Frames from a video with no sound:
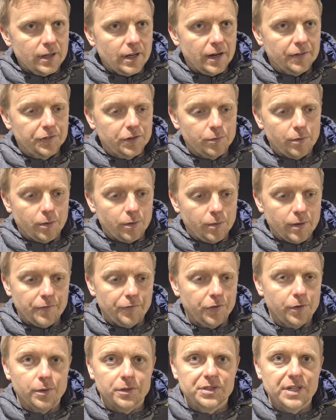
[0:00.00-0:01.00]
after what we
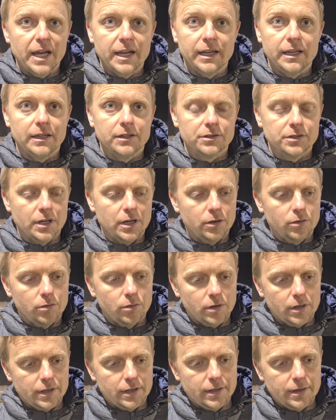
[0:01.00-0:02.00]
went through on Saturday. So
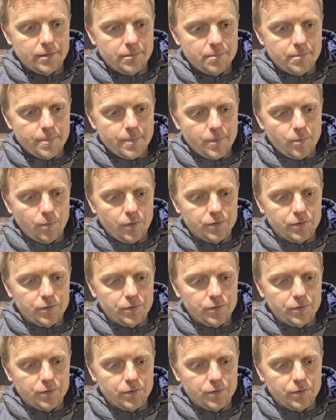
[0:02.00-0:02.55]
um,